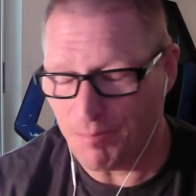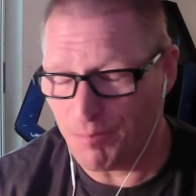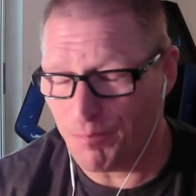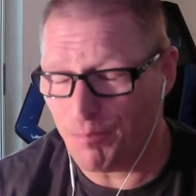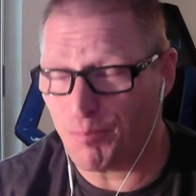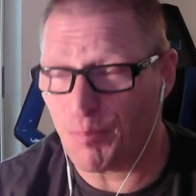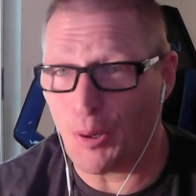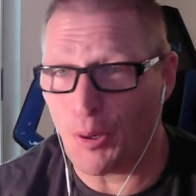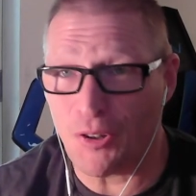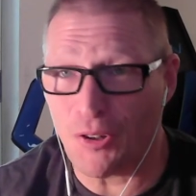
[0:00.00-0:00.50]

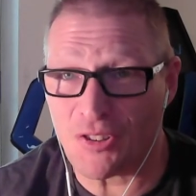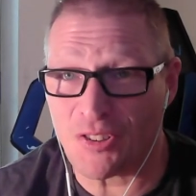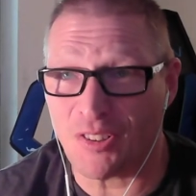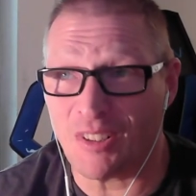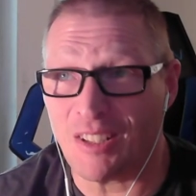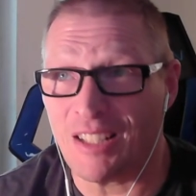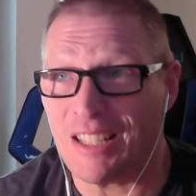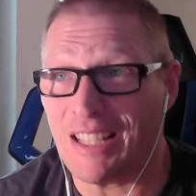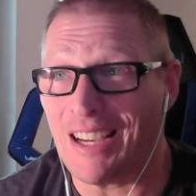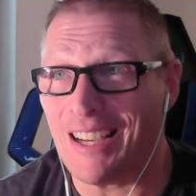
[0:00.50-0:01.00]

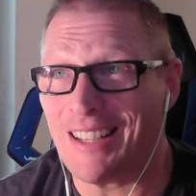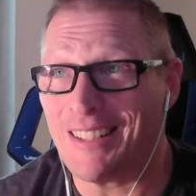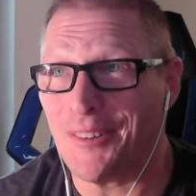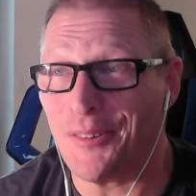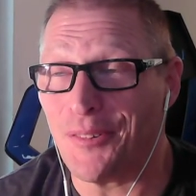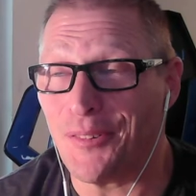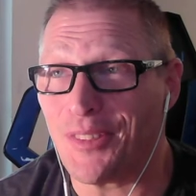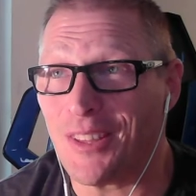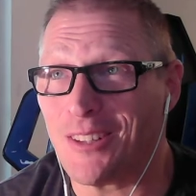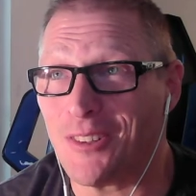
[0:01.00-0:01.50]
personally, I
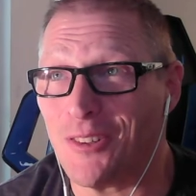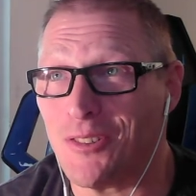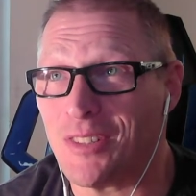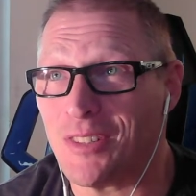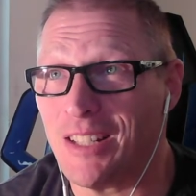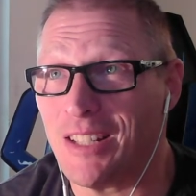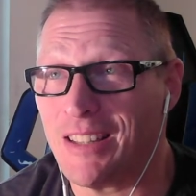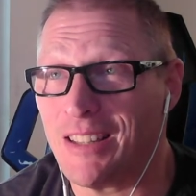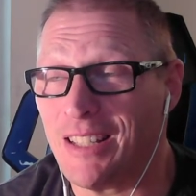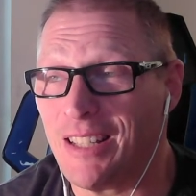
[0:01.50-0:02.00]
don't think there's
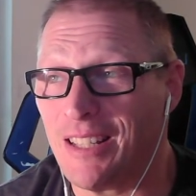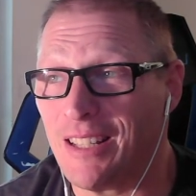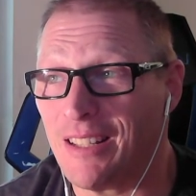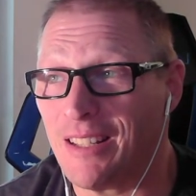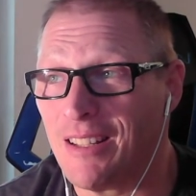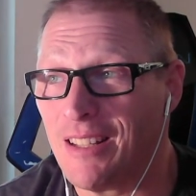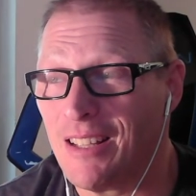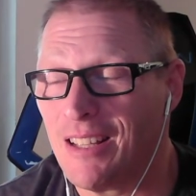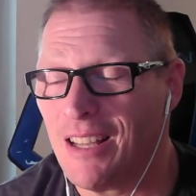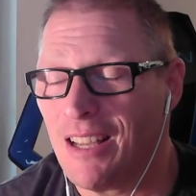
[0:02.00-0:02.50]

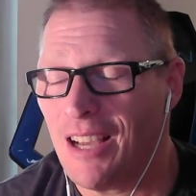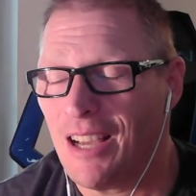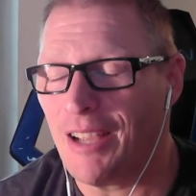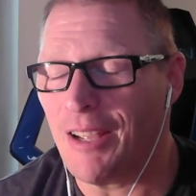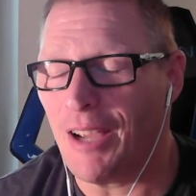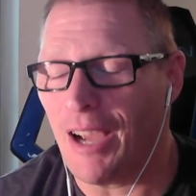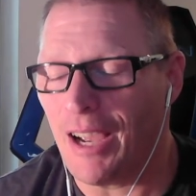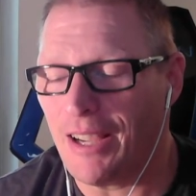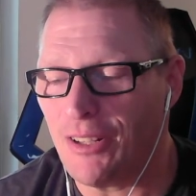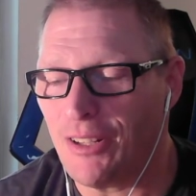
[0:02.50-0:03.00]
anything.
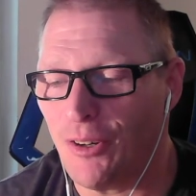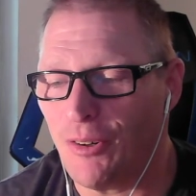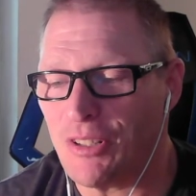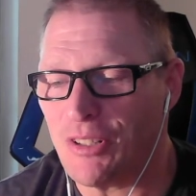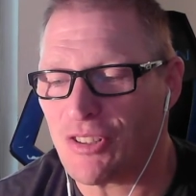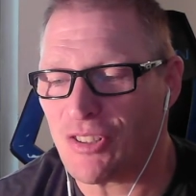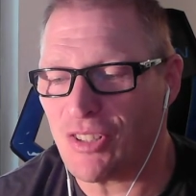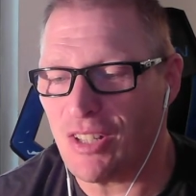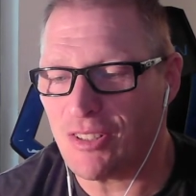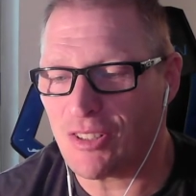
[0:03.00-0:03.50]
I, I know
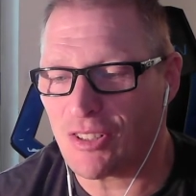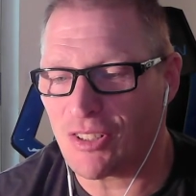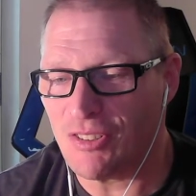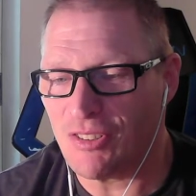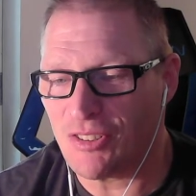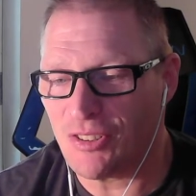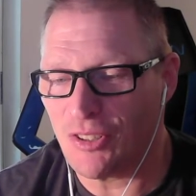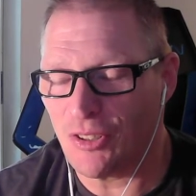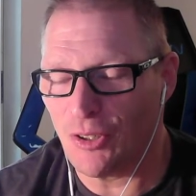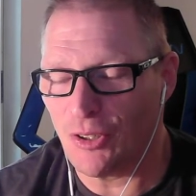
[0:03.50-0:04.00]
it's it's
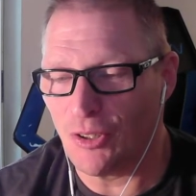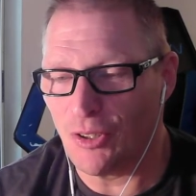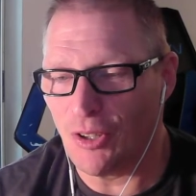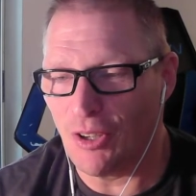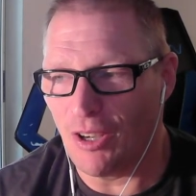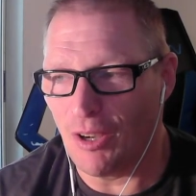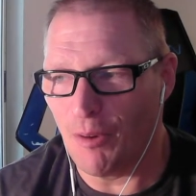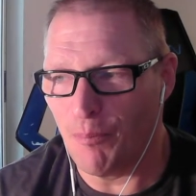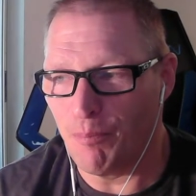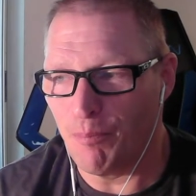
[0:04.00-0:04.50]

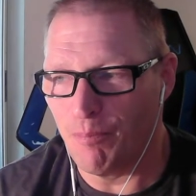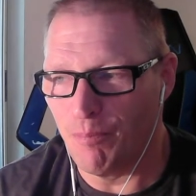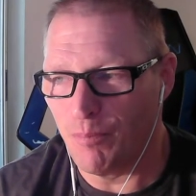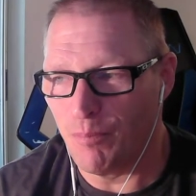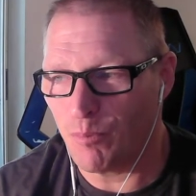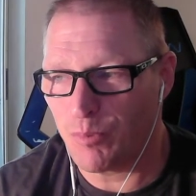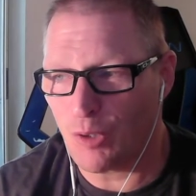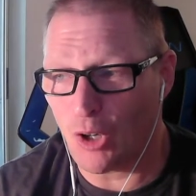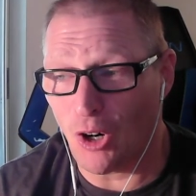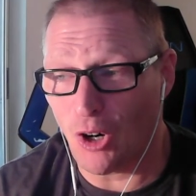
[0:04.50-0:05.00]
considered a
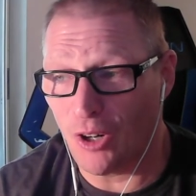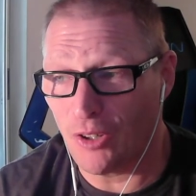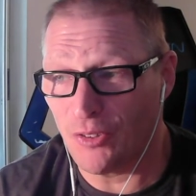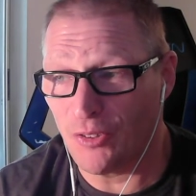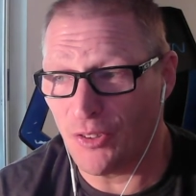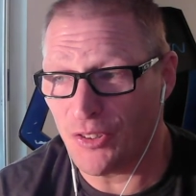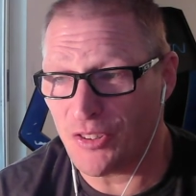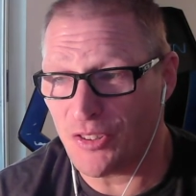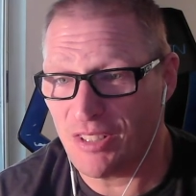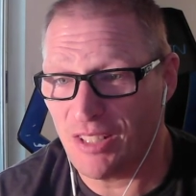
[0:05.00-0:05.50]

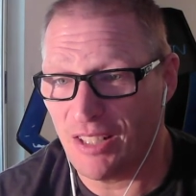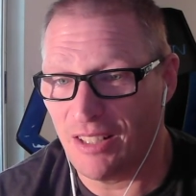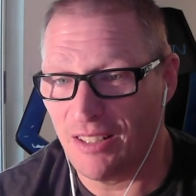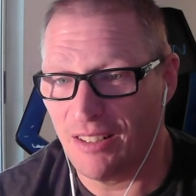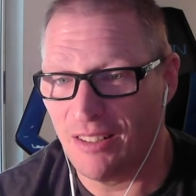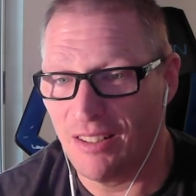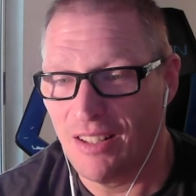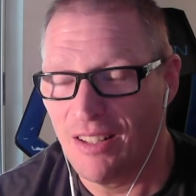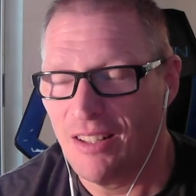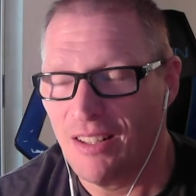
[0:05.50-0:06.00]
cardinal
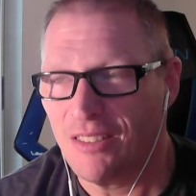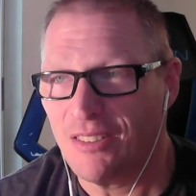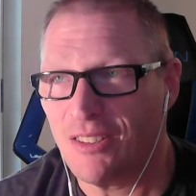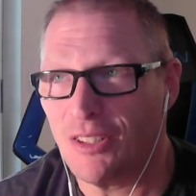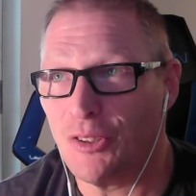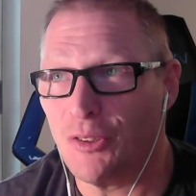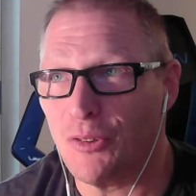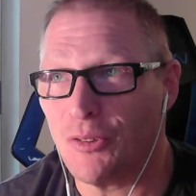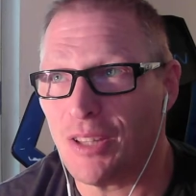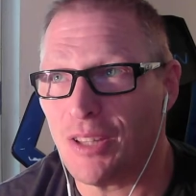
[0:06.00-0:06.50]
sin to
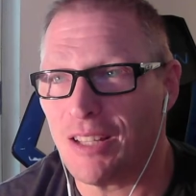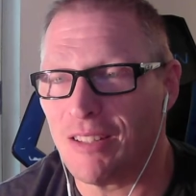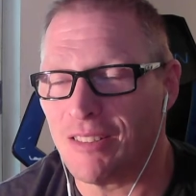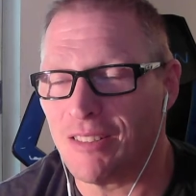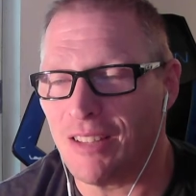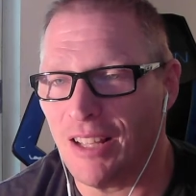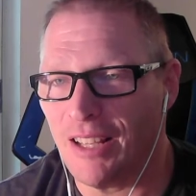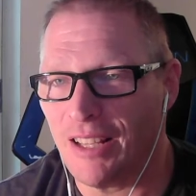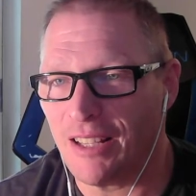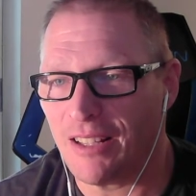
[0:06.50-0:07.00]
do things
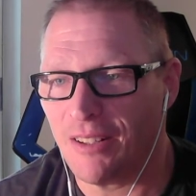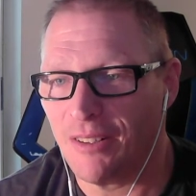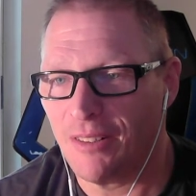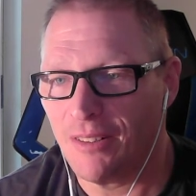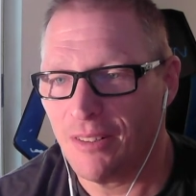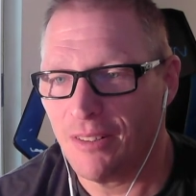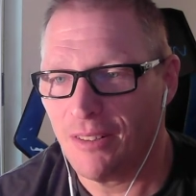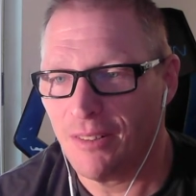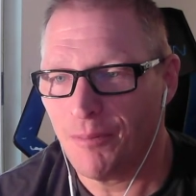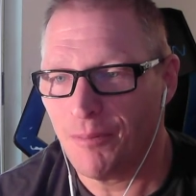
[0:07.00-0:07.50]
like
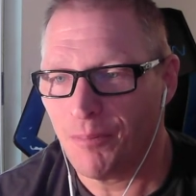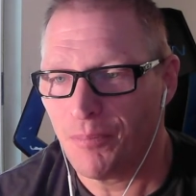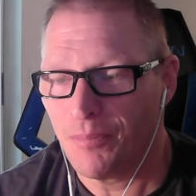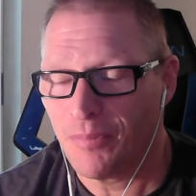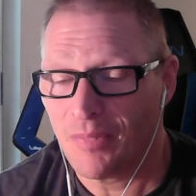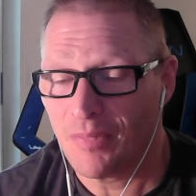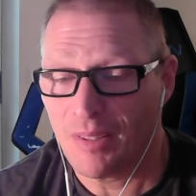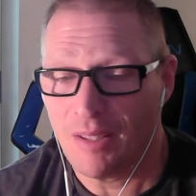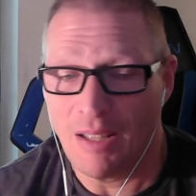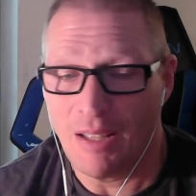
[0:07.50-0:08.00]

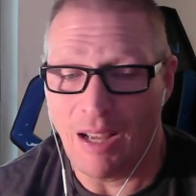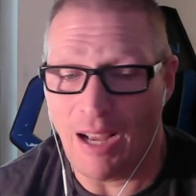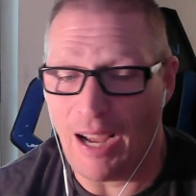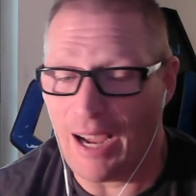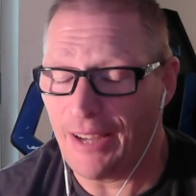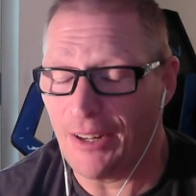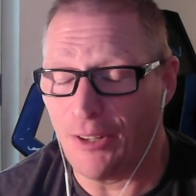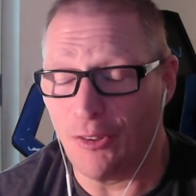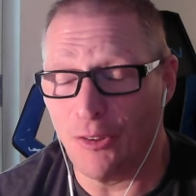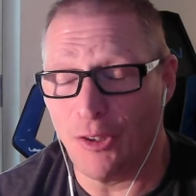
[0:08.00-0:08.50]

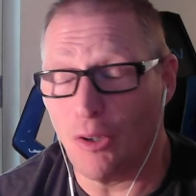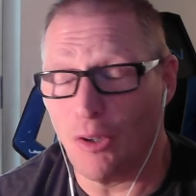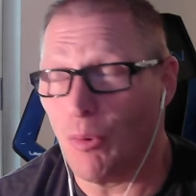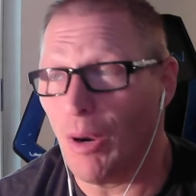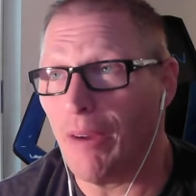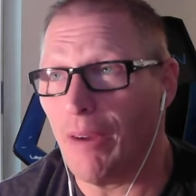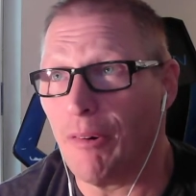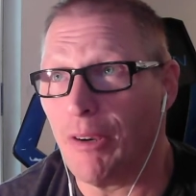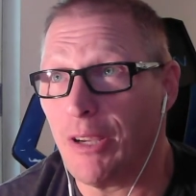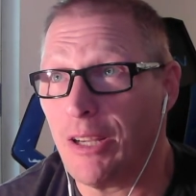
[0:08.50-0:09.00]
I don't know
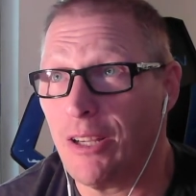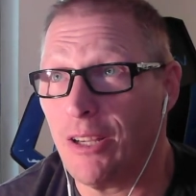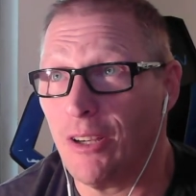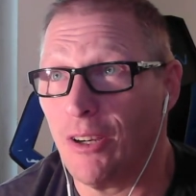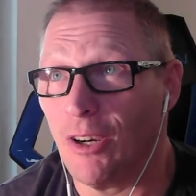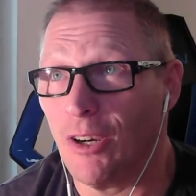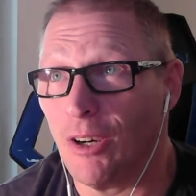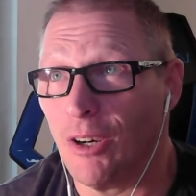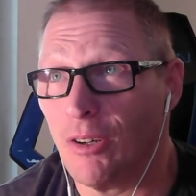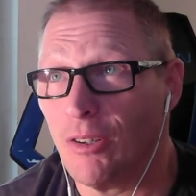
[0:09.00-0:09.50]
why we're
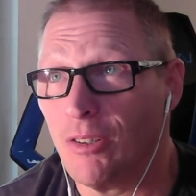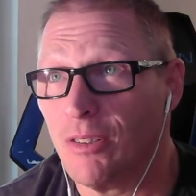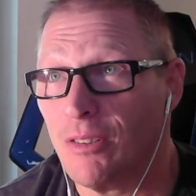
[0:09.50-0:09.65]
here,